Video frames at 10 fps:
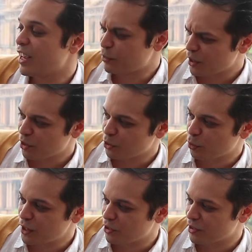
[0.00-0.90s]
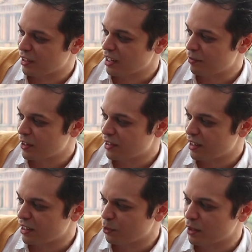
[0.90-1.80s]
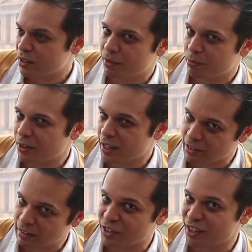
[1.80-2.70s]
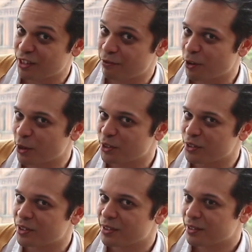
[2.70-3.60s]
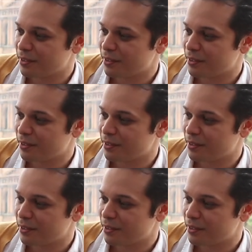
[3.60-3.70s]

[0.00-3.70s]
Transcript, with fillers: He's one of those creatures that live in cities with less success than foxes.